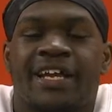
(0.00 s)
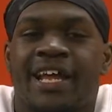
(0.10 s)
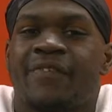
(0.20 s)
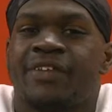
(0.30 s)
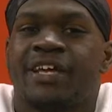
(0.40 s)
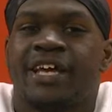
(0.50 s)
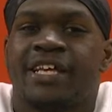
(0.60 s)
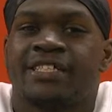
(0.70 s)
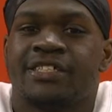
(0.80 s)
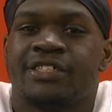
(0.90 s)
Definitely
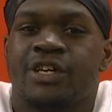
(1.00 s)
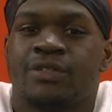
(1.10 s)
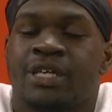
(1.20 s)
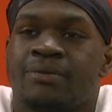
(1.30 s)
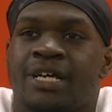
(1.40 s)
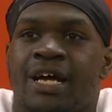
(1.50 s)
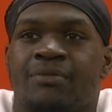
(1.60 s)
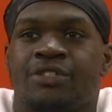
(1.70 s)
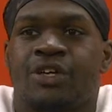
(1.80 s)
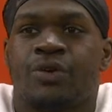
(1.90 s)
is, because you know
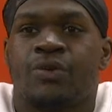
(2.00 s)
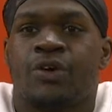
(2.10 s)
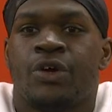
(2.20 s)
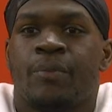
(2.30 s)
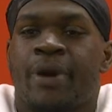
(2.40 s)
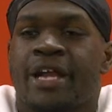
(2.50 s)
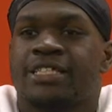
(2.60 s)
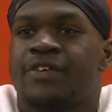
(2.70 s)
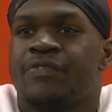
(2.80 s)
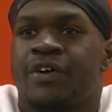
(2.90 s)
sometimes you know
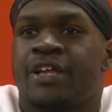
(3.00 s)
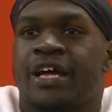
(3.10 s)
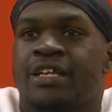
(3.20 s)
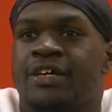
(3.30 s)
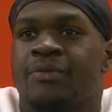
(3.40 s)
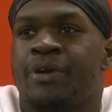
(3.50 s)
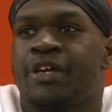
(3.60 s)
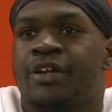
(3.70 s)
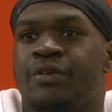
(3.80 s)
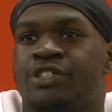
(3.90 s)
practice can feel like a little bit,
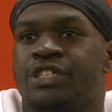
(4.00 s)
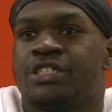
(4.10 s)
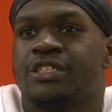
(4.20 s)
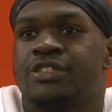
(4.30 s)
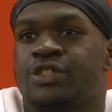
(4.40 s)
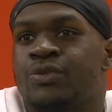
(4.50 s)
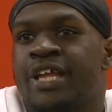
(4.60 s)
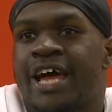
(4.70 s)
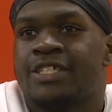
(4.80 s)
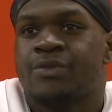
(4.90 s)
you know, just too
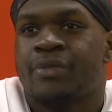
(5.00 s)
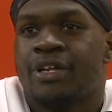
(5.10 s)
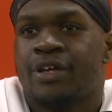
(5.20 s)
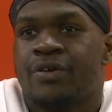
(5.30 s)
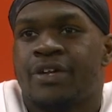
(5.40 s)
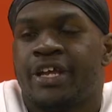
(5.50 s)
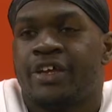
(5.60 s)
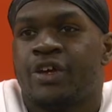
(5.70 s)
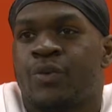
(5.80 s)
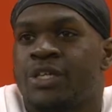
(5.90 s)
lax or mellow, and then,
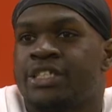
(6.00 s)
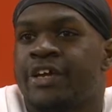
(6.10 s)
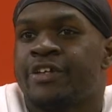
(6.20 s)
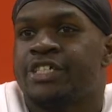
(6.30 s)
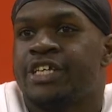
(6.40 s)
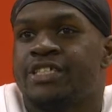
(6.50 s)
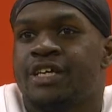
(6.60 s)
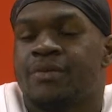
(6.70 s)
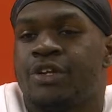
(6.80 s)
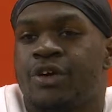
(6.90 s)
you know, once the energy gets
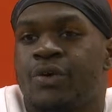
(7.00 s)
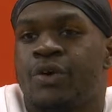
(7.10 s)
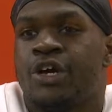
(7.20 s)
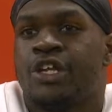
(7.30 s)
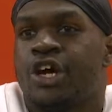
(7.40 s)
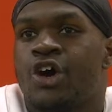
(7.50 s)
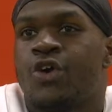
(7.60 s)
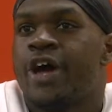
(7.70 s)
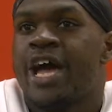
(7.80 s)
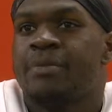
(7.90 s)
up, you know, the
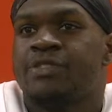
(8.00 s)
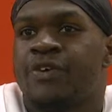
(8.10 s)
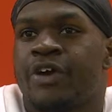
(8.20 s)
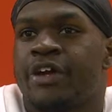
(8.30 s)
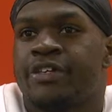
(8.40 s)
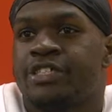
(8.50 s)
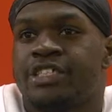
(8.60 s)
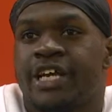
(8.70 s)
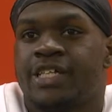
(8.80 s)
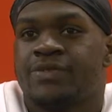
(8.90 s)
whole atmosphere and energy
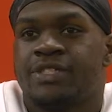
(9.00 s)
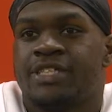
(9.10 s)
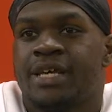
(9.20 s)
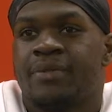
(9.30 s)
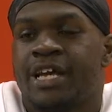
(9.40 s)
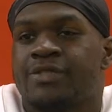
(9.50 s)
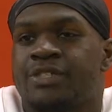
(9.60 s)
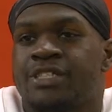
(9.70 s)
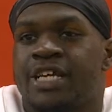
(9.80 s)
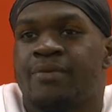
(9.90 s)
change for the team, and that's
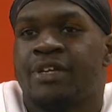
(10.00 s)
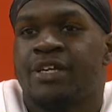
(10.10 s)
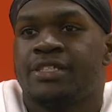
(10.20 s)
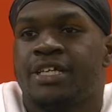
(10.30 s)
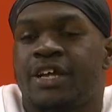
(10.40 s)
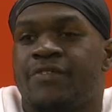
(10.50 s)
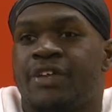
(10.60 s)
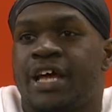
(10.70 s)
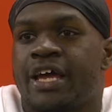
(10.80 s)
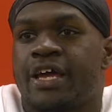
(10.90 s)
what the team needs. And I
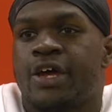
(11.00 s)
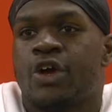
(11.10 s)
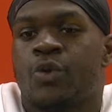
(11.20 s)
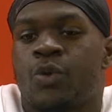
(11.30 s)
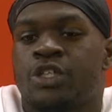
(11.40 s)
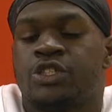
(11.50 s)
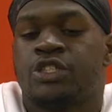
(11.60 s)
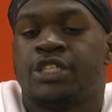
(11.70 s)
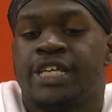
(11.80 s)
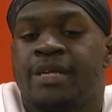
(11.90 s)
feel like once
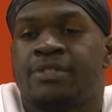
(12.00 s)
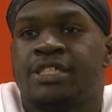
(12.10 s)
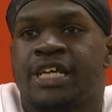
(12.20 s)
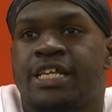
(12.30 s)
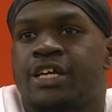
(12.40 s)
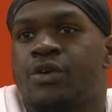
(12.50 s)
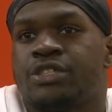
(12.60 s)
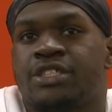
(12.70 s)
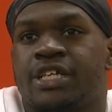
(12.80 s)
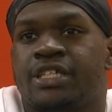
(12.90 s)
the team sees that, the
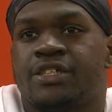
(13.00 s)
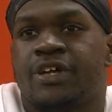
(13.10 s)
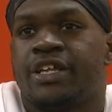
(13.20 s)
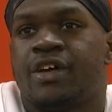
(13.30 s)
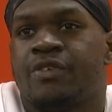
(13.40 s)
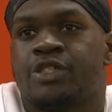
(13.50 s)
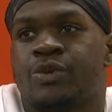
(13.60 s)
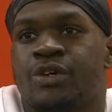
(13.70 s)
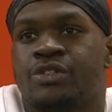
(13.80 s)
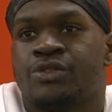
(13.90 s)
coaches see it, so they love it as
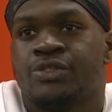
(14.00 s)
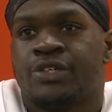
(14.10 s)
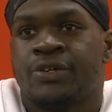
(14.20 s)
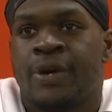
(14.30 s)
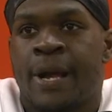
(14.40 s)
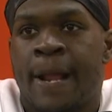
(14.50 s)
well too. So